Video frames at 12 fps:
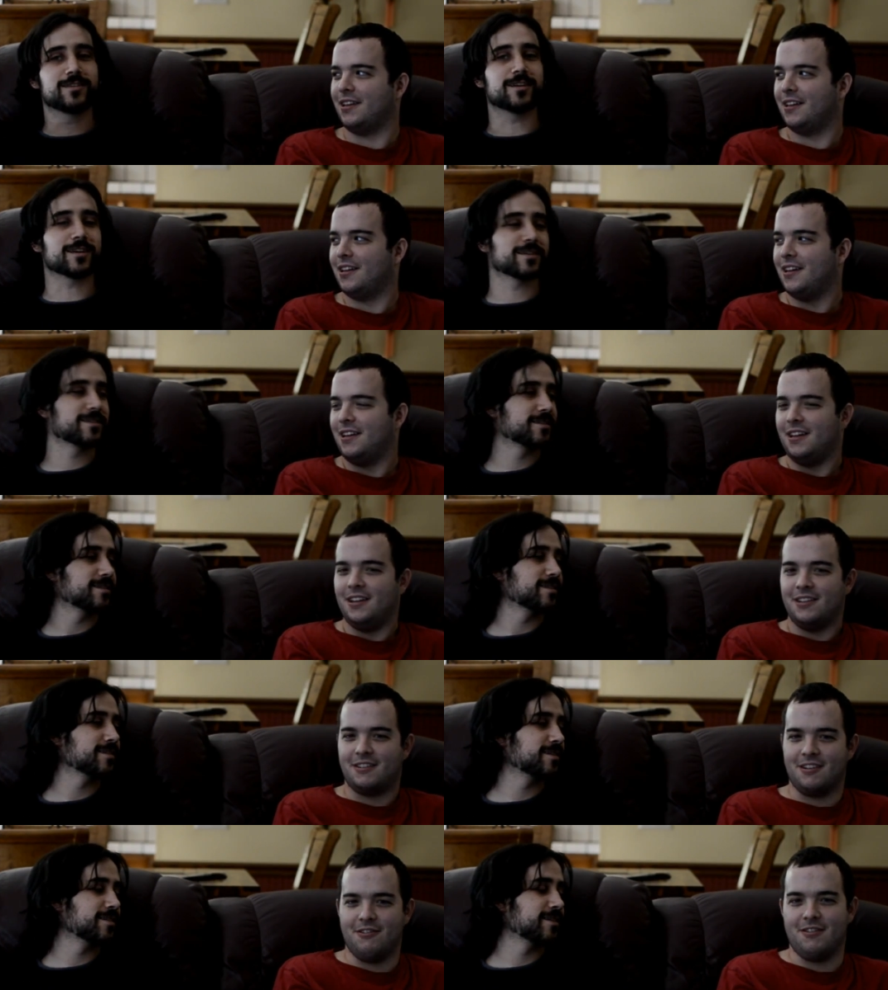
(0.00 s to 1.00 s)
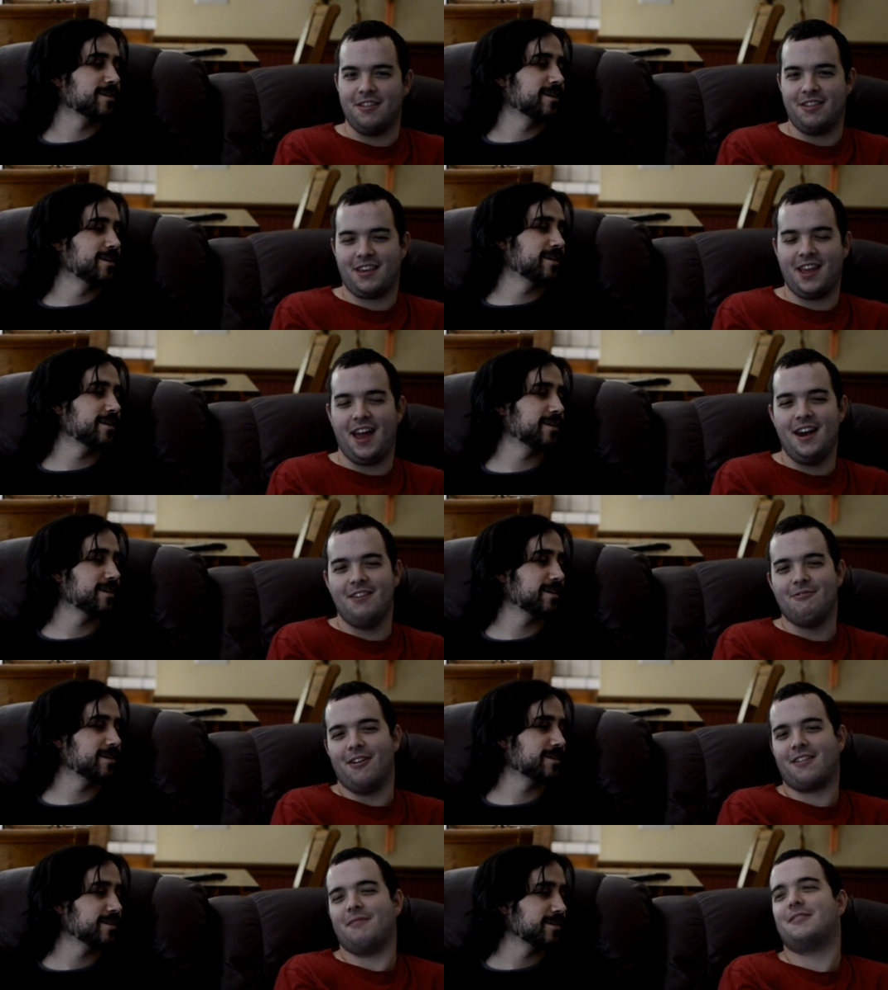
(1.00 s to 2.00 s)
Speaker 1: Yeah. So once again,
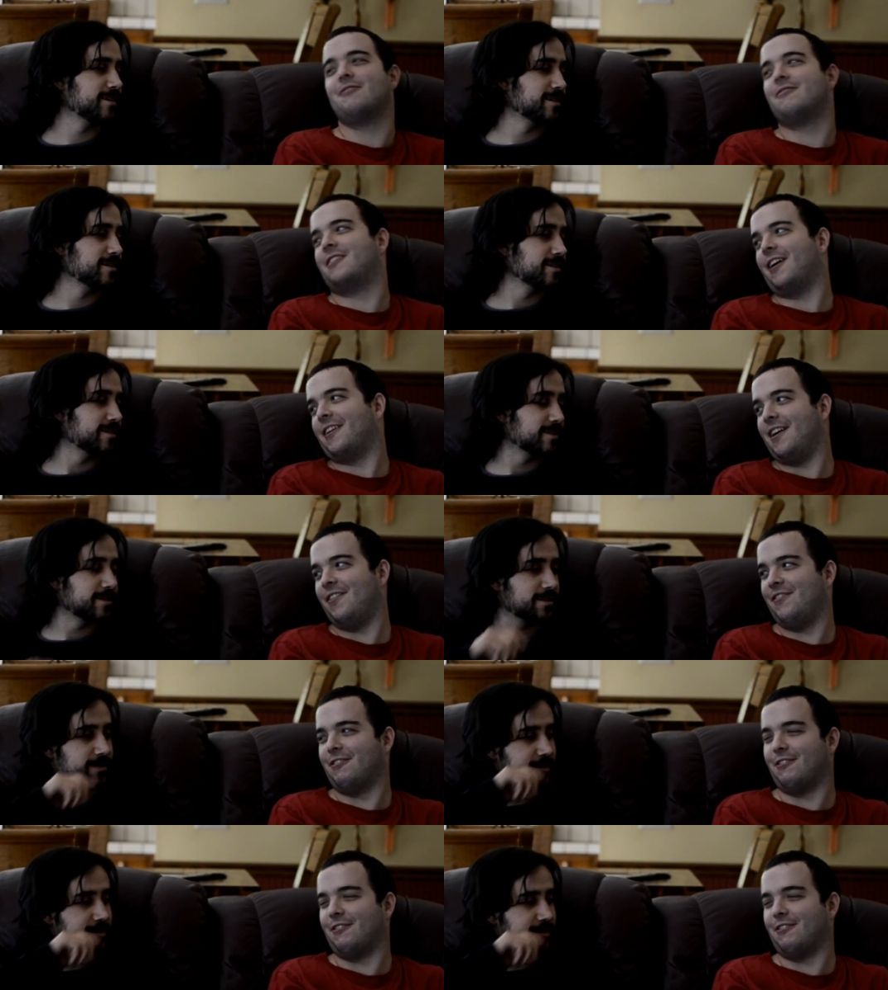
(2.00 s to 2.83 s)
welcome to Daredevil